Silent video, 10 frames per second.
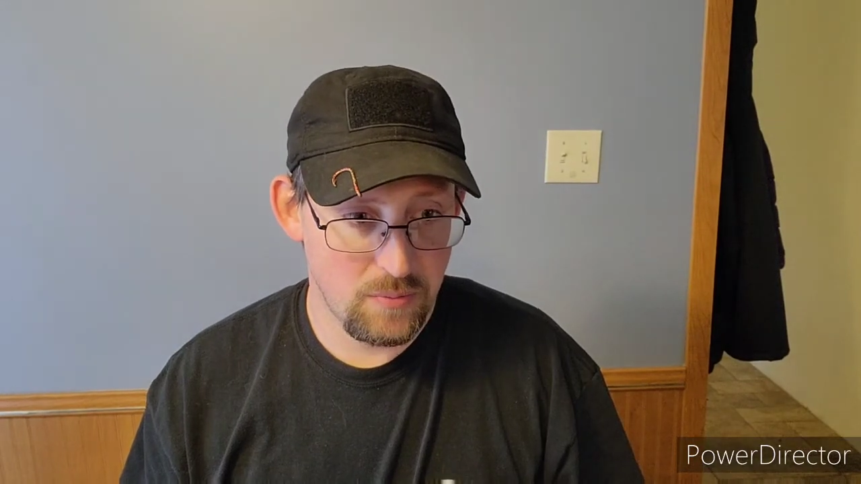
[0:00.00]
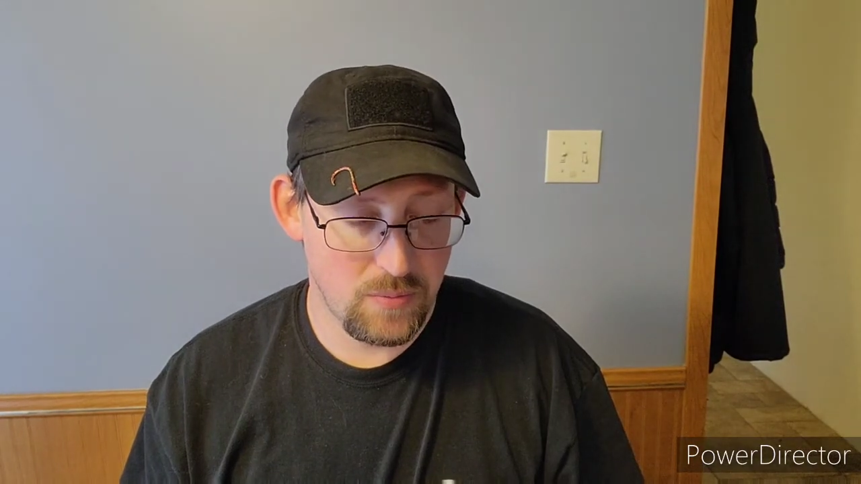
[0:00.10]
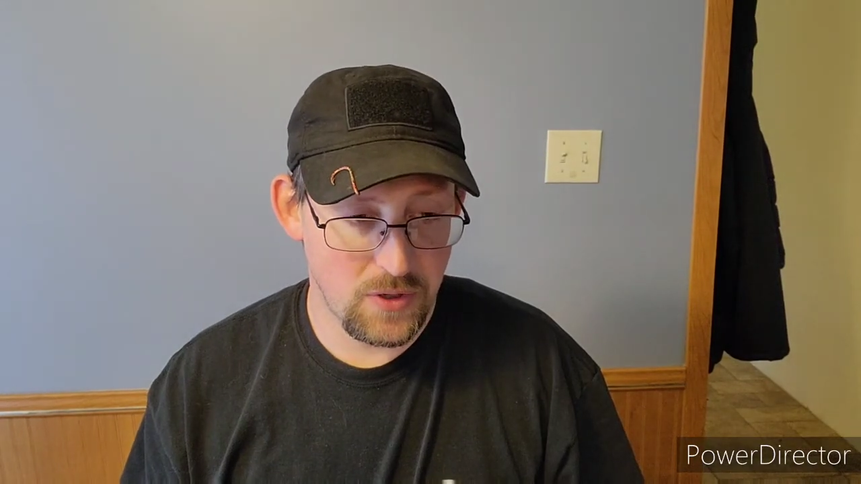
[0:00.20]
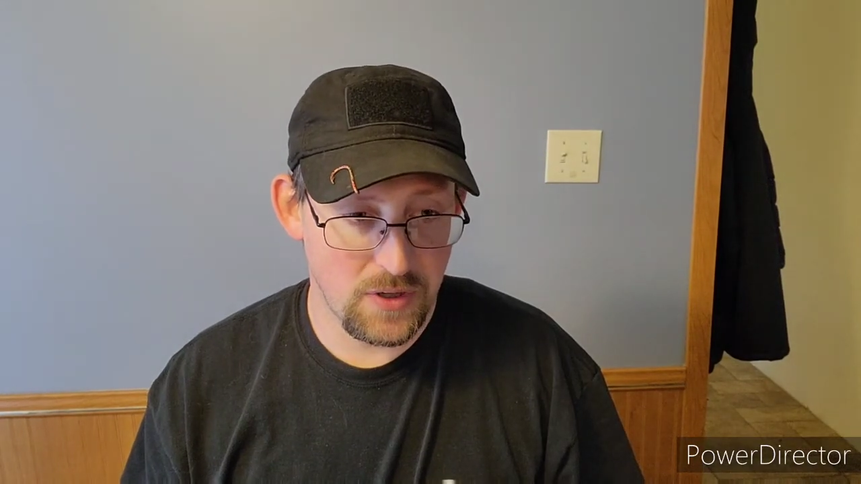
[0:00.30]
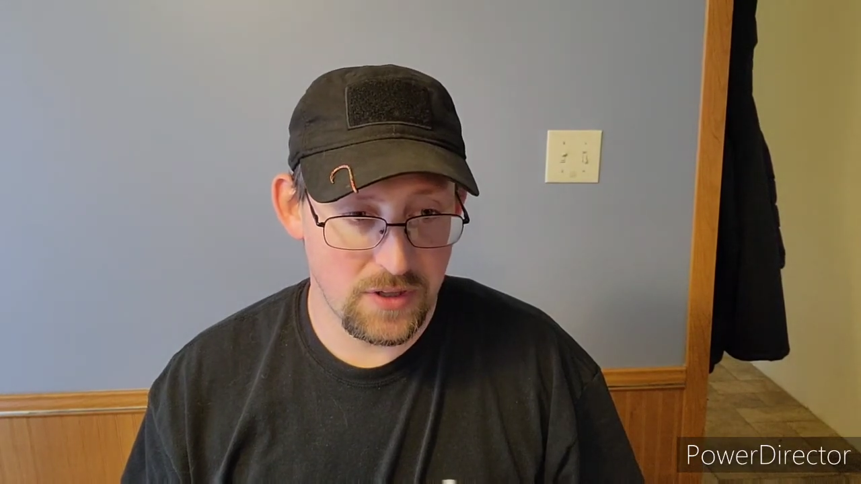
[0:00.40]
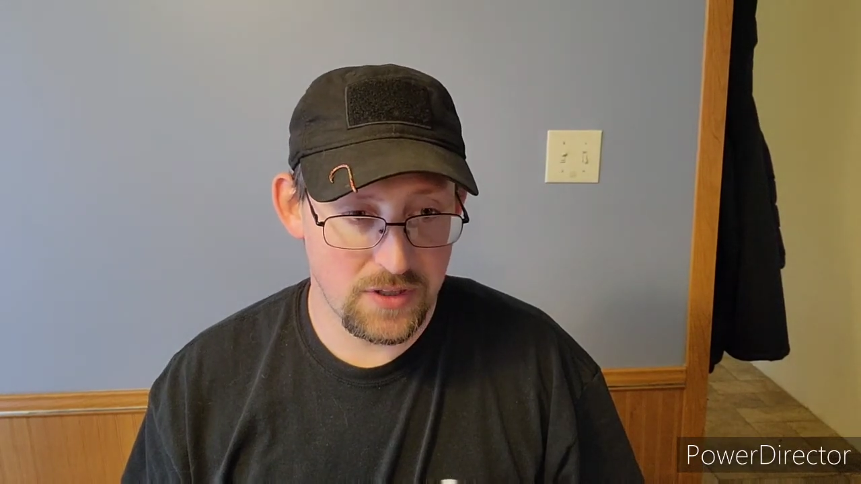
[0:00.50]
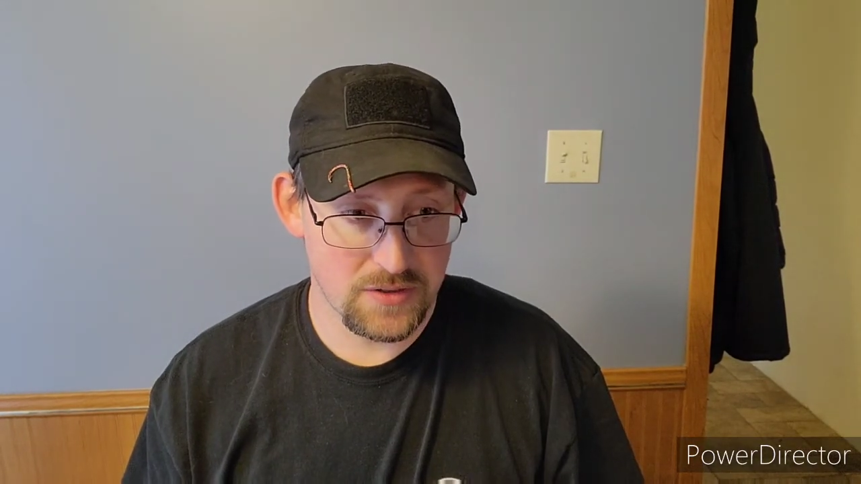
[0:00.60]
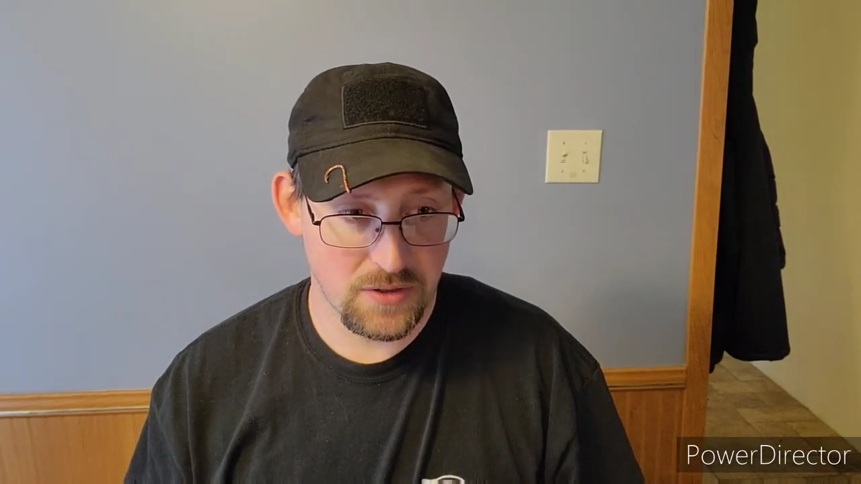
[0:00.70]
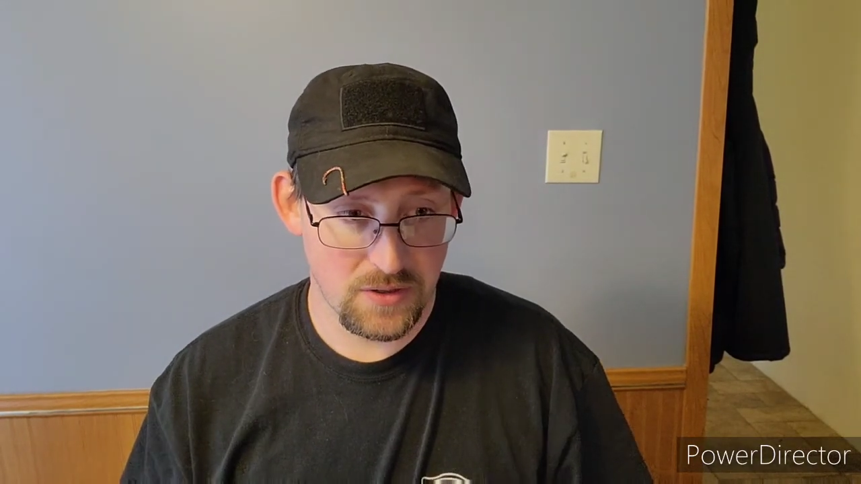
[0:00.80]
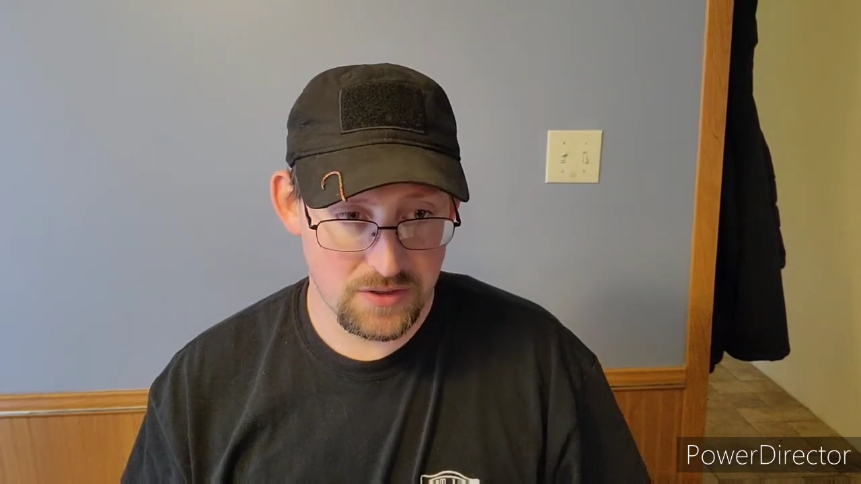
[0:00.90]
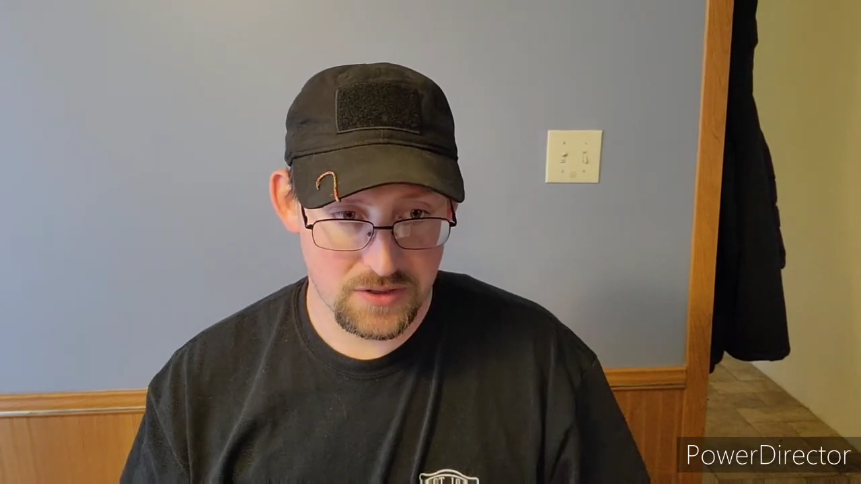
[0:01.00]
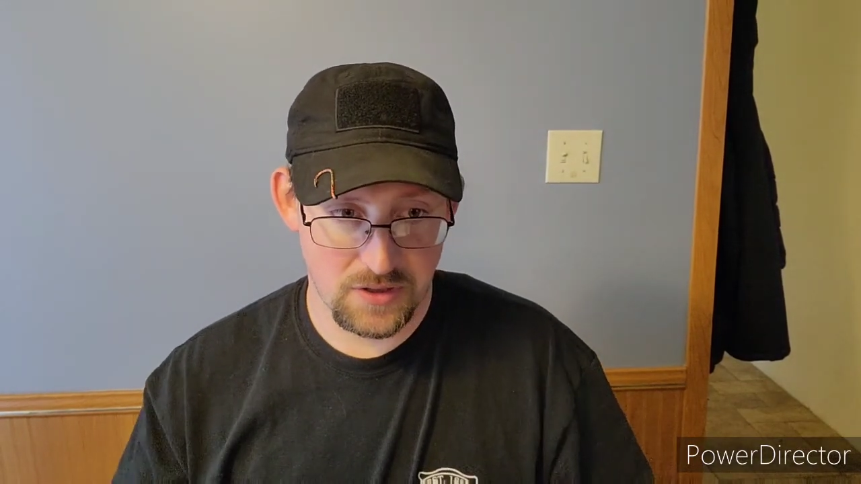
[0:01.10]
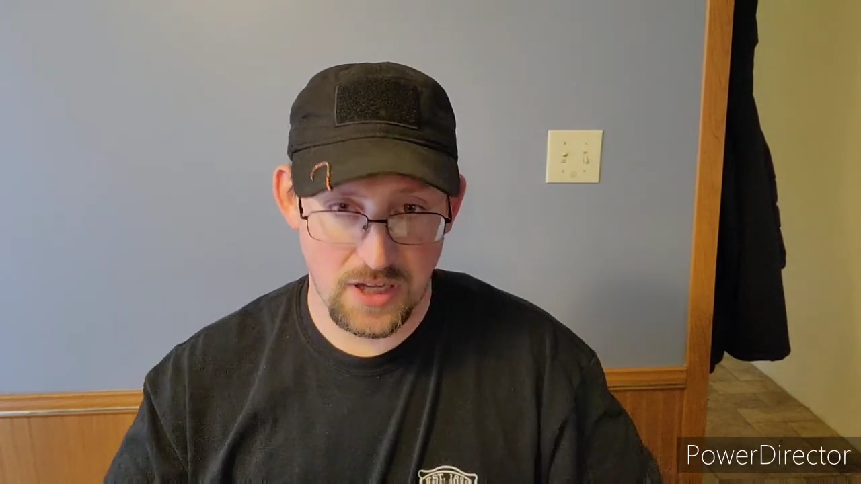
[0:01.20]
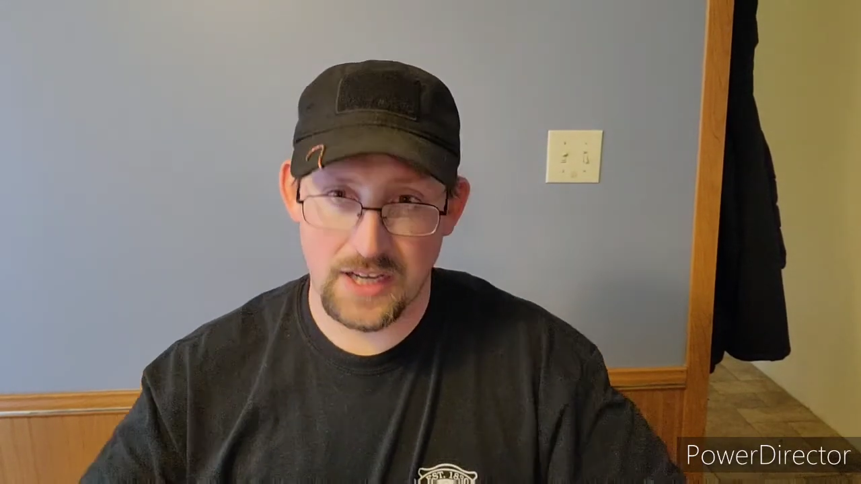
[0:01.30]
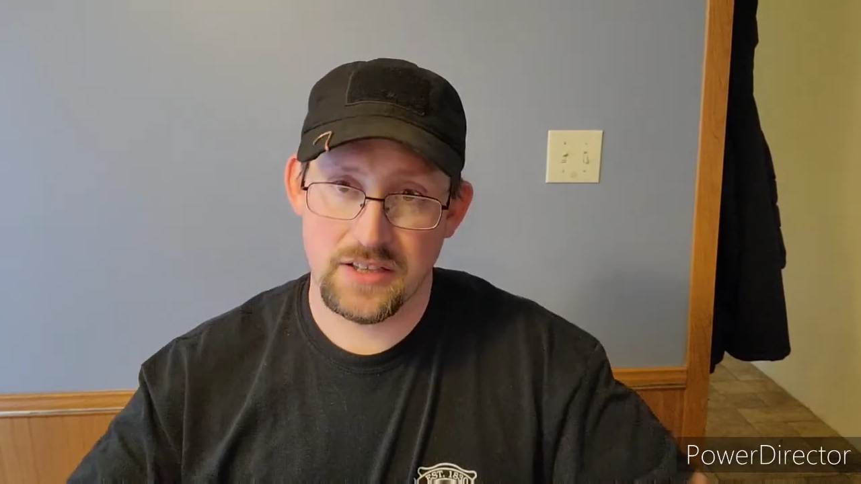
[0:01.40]
But it's going to just
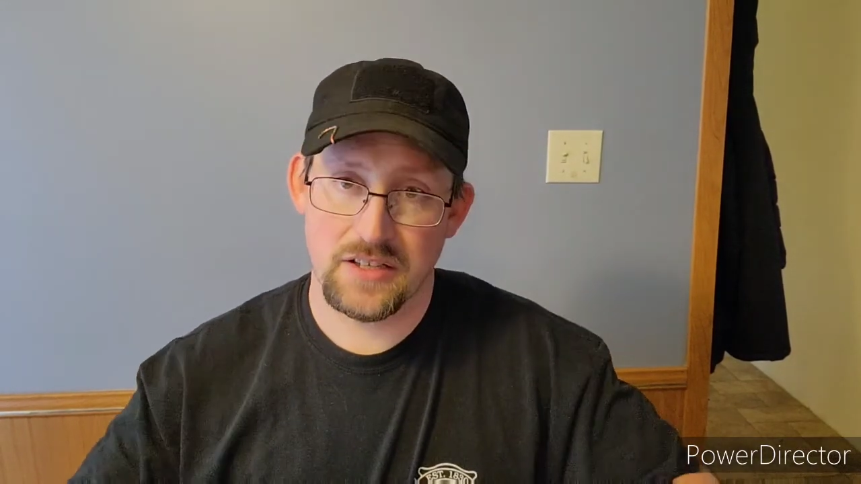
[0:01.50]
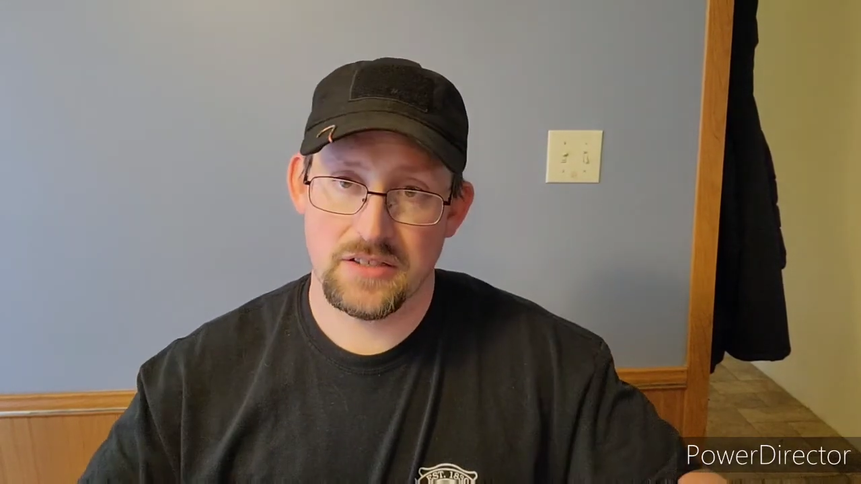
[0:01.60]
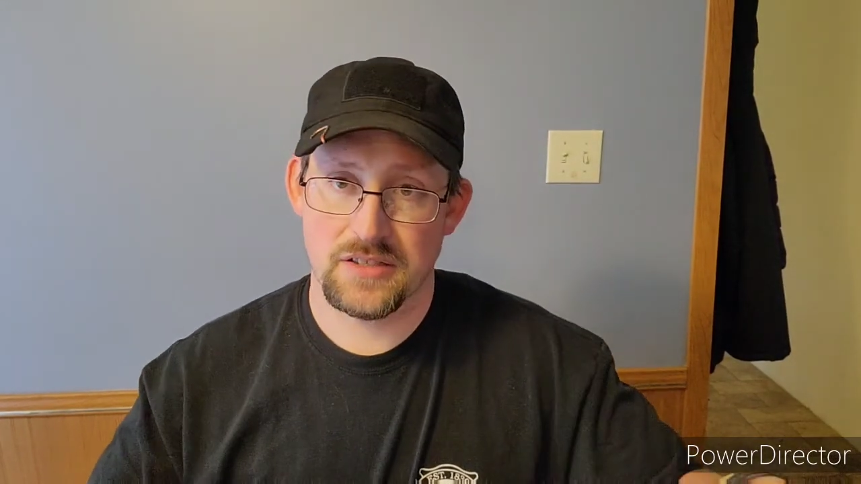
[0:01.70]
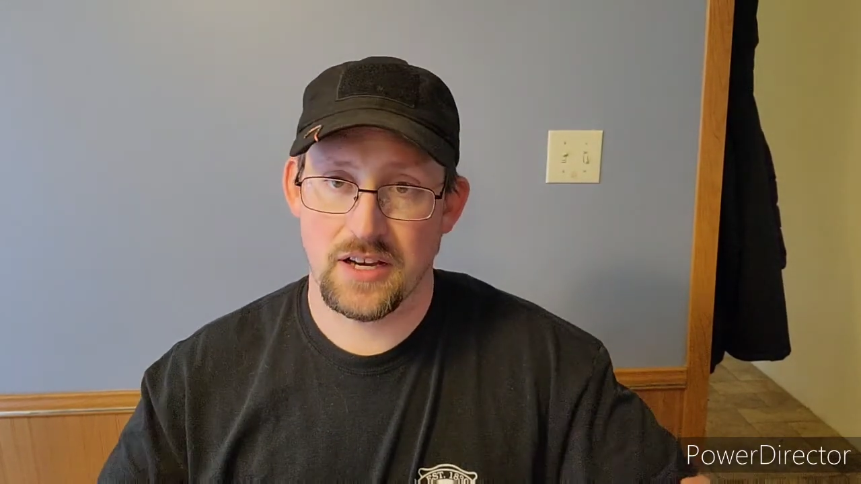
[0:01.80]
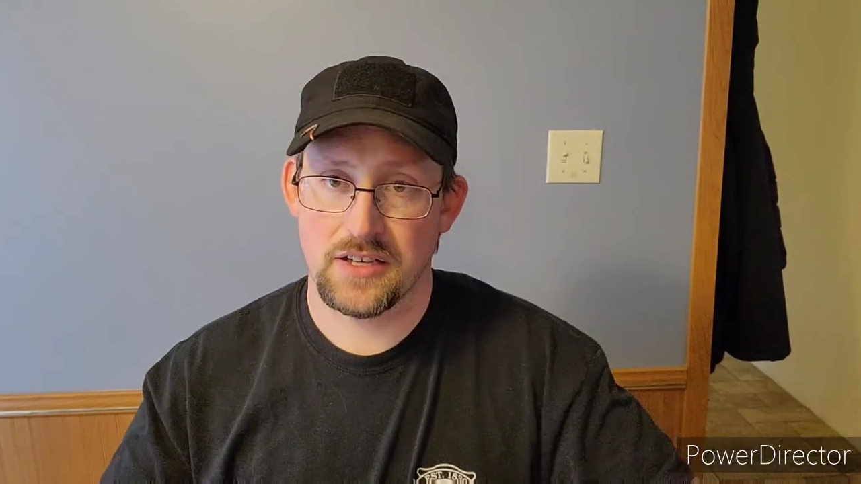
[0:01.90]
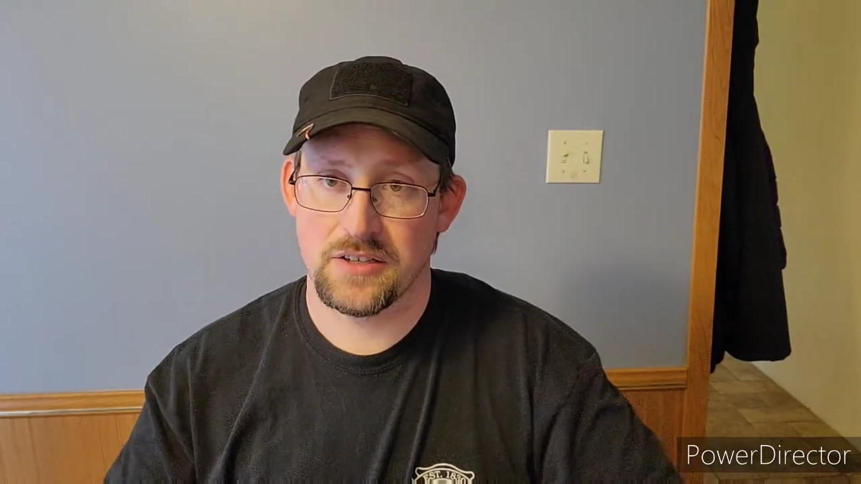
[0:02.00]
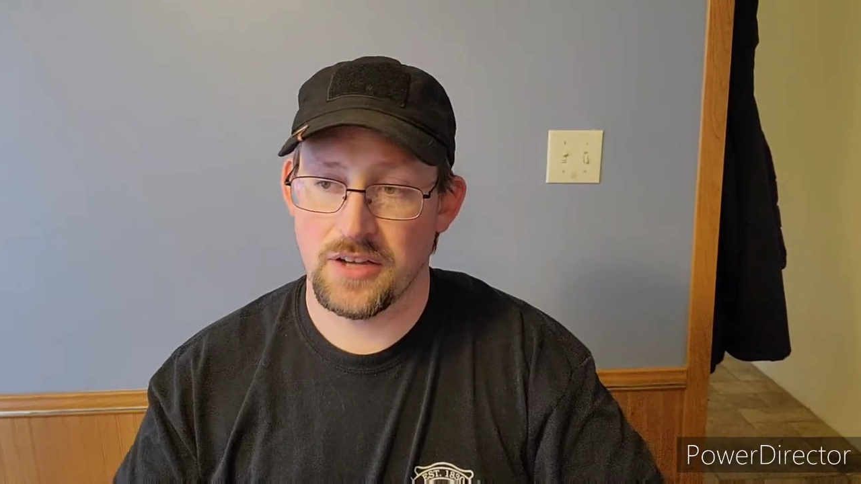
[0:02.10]
line the inside,